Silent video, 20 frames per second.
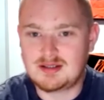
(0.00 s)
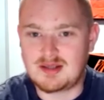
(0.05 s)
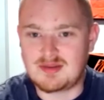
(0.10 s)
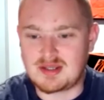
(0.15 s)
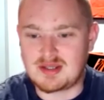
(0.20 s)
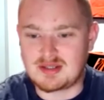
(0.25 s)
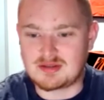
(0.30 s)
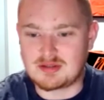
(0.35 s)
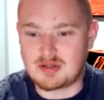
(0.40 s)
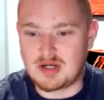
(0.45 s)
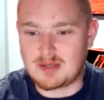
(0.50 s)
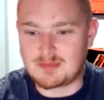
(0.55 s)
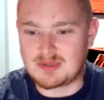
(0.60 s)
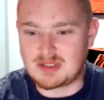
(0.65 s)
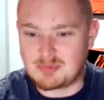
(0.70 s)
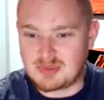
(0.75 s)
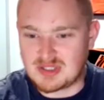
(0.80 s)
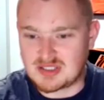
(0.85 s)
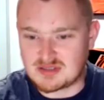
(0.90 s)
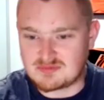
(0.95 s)
think that I'm
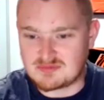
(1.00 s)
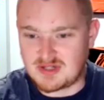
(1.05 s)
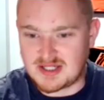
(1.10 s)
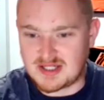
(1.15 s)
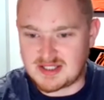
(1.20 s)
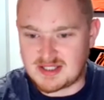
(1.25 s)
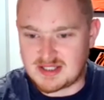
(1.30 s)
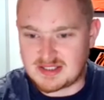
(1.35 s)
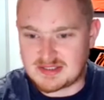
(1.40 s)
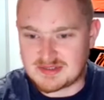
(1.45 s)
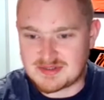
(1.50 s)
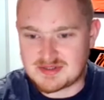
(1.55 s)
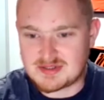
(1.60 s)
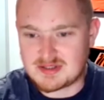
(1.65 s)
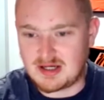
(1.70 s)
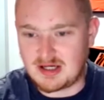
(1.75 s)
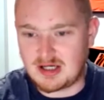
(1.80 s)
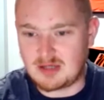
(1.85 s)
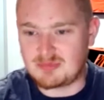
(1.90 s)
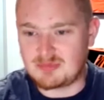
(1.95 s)
going to pick the Vikings
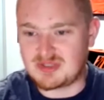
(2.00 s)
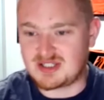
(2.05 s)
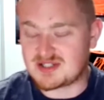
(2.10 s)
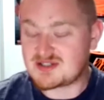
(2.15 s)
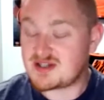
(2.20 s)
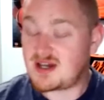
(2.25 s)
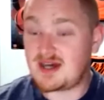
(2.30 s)
because